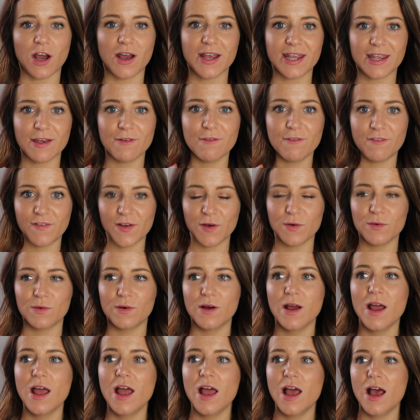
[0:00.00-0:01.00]
I can
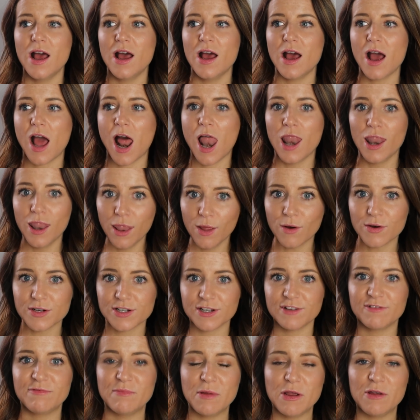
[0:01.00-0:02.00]
feel a
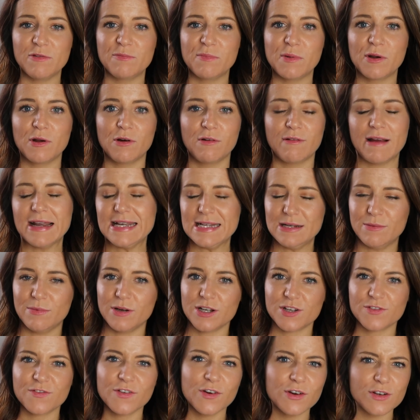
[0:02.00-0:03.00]
lot of movement already,
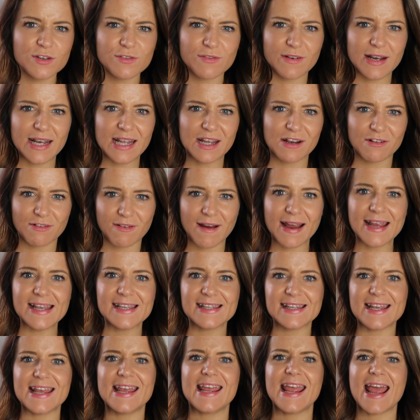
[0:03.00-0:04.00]
which feels really
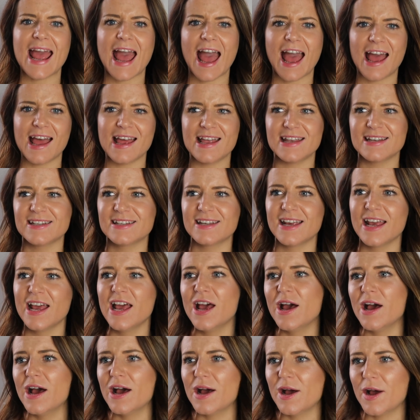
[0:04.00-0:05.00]
crazy, and
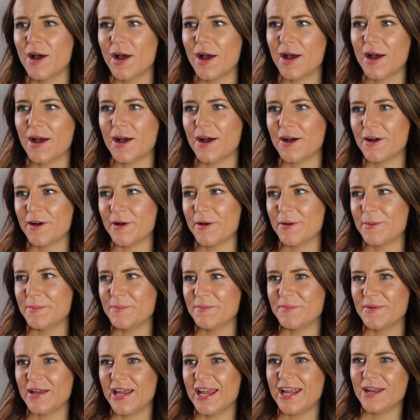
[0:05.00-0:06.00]

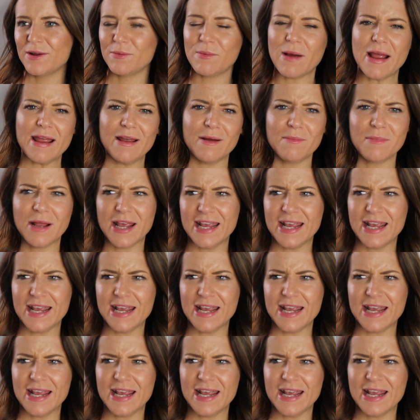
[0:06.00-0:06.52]
in a way I'm